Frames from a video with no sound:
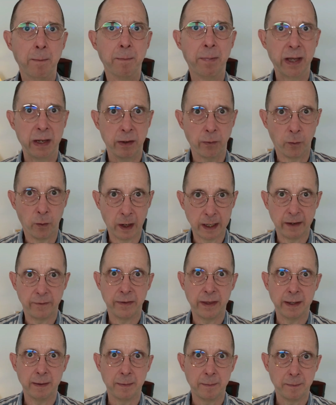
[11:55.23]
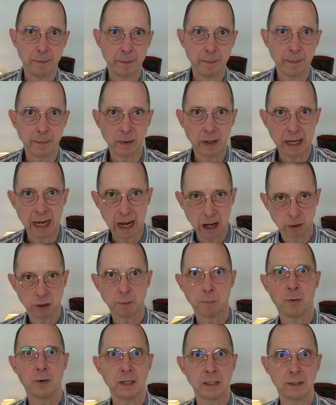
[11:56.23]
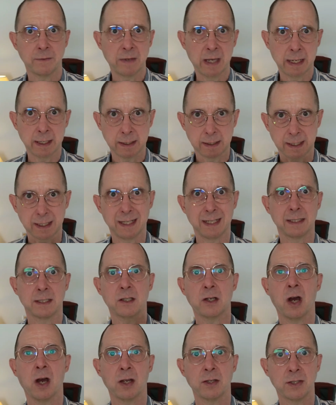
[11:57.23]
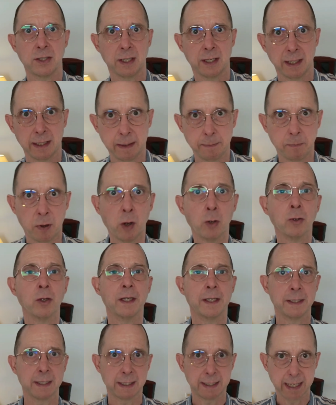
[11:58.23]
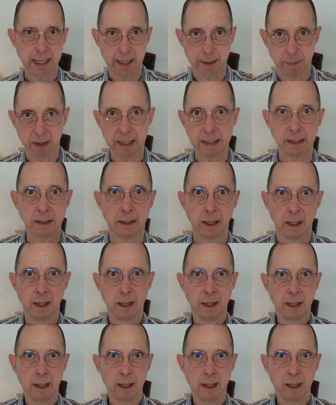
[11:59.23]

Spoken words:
But one of the counterpoints of that is it is constantly polling the database.